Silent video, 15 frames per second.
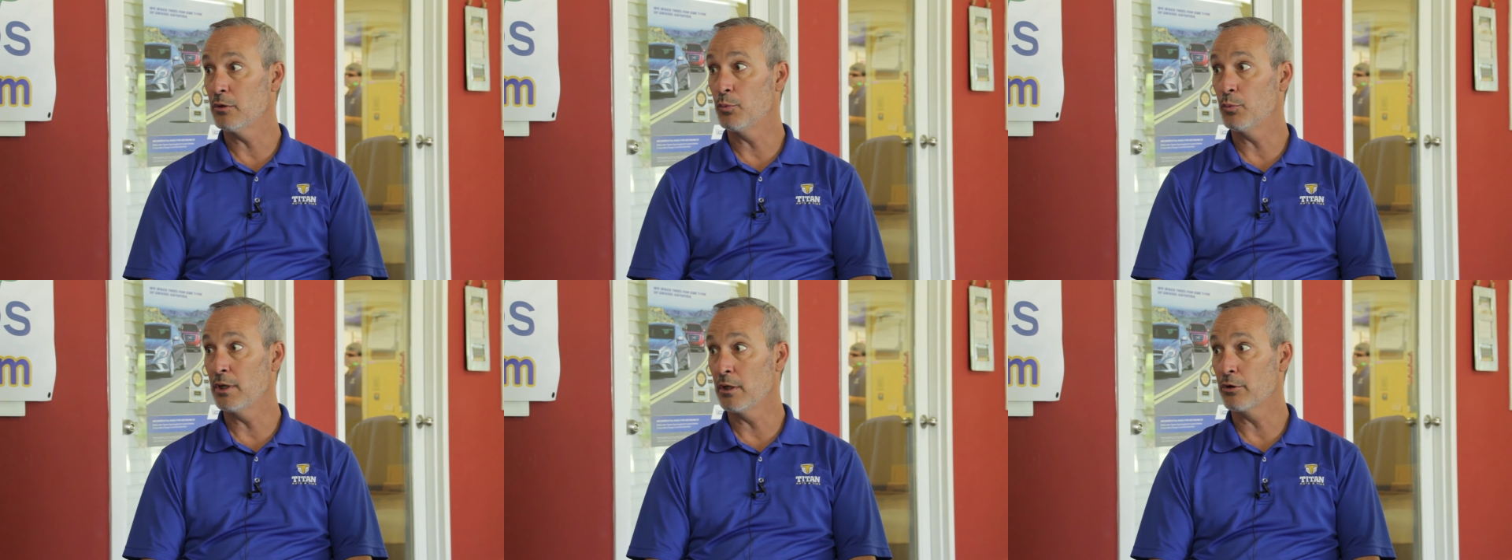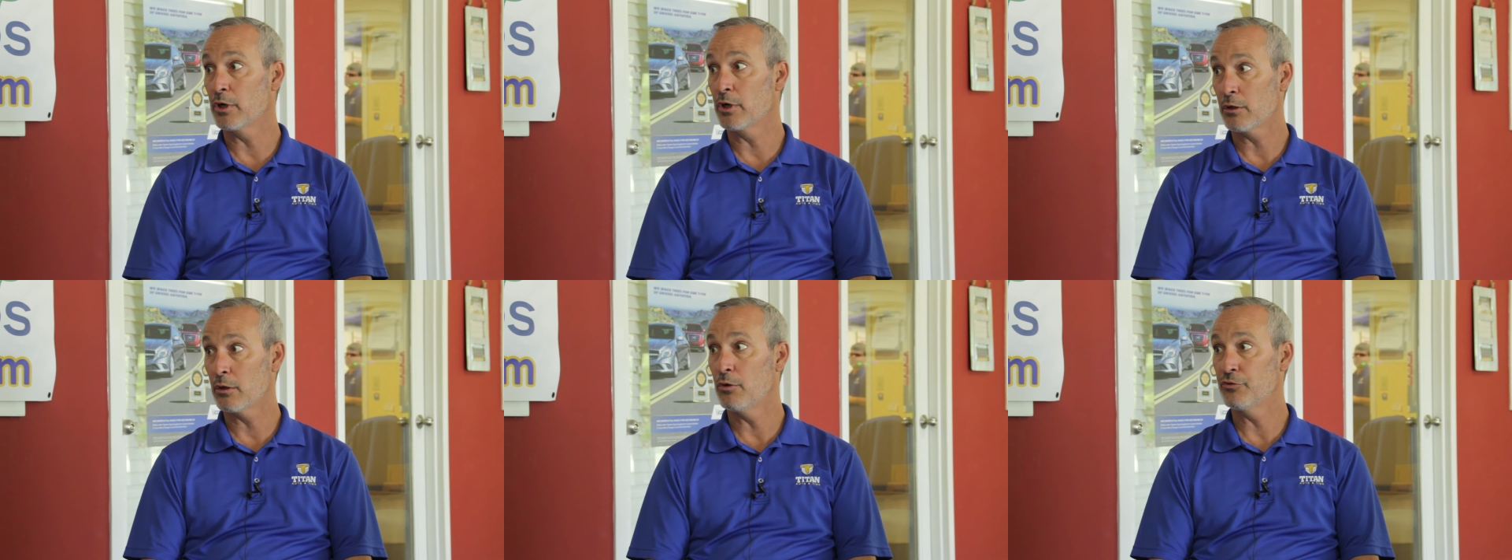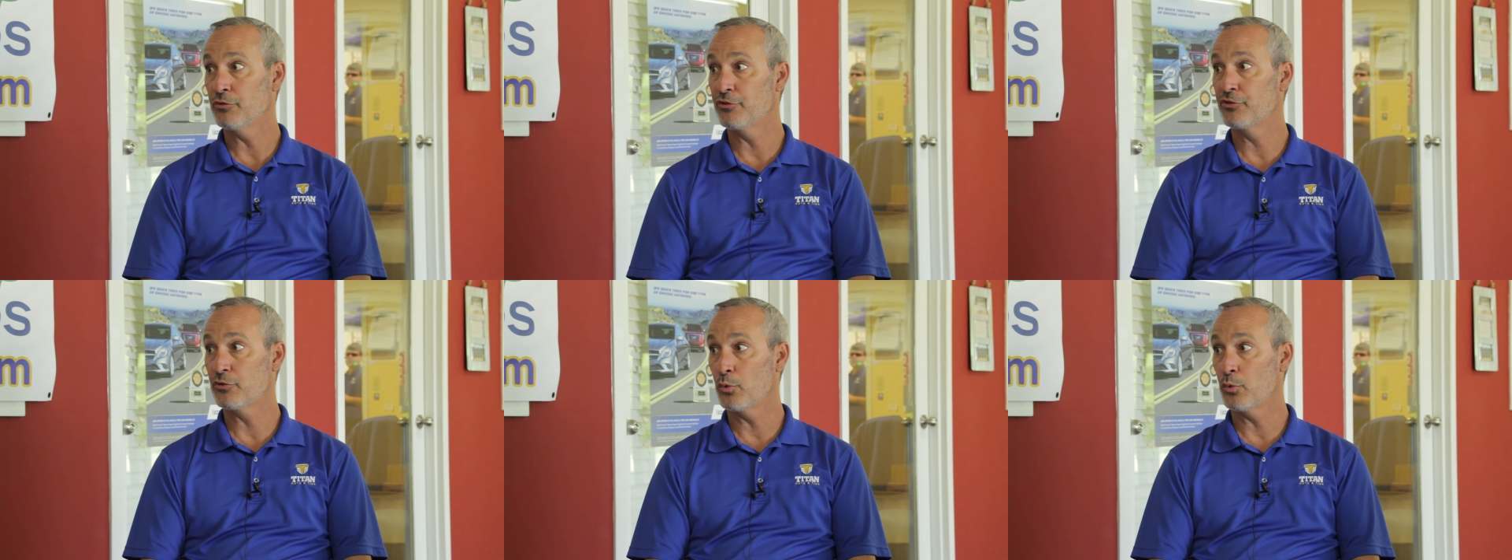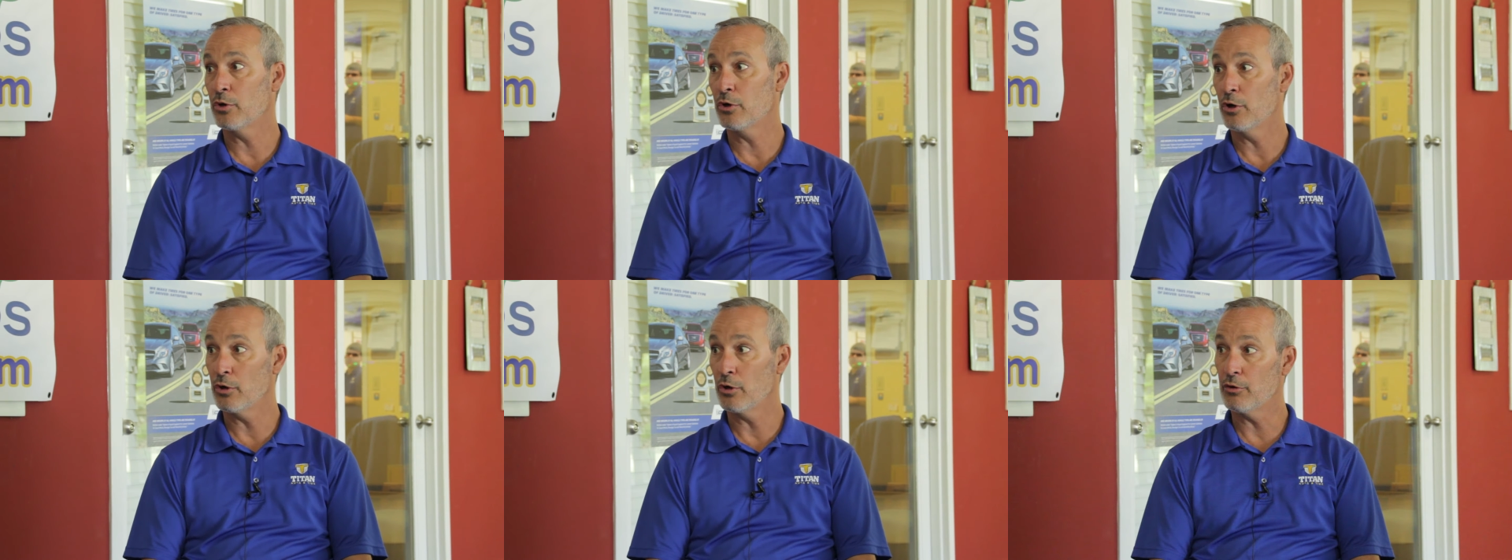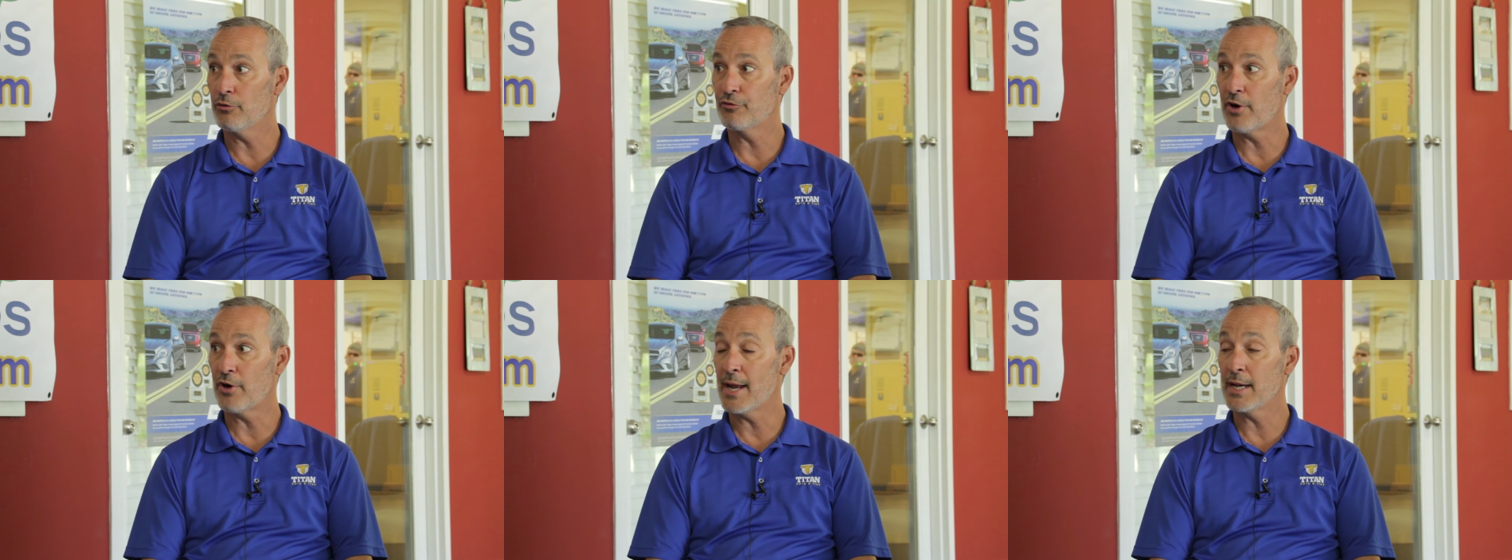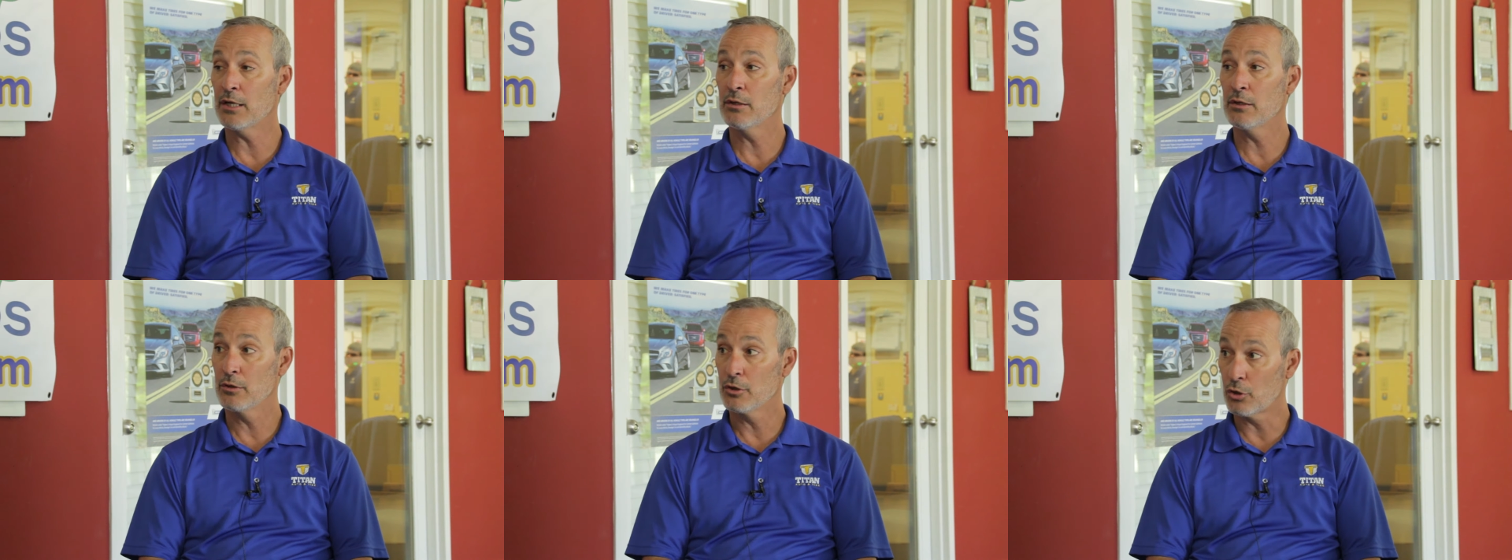We literally closed the store early on Friday,